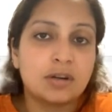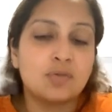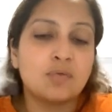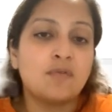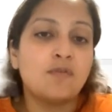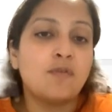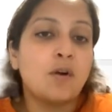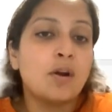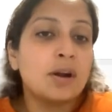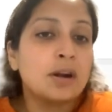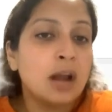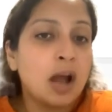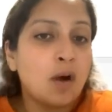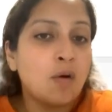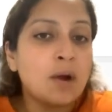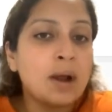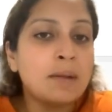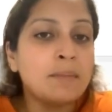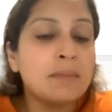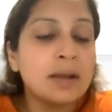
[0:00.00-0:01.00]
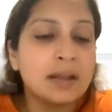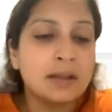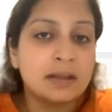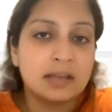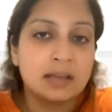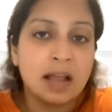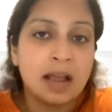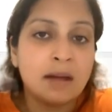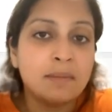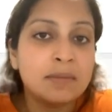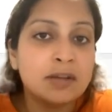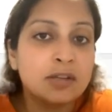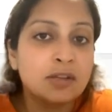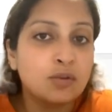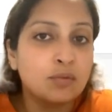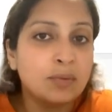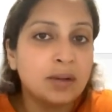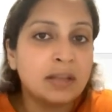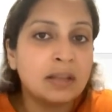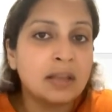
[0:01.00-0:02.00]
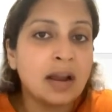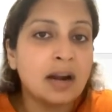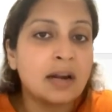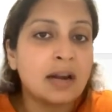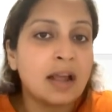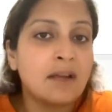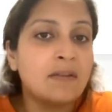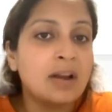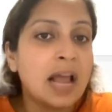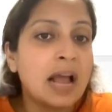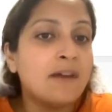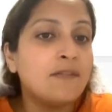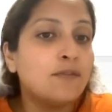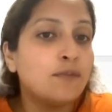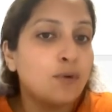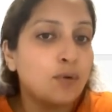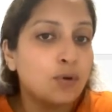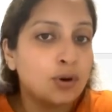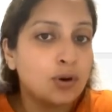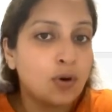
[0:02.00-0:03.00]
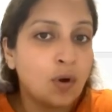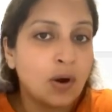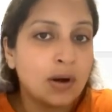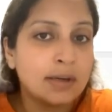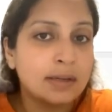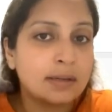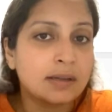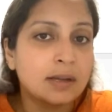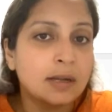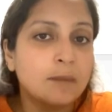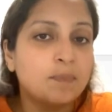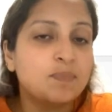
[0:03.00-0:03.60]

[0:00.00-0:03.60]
So for now, I'm assuming that I will have 4 dots,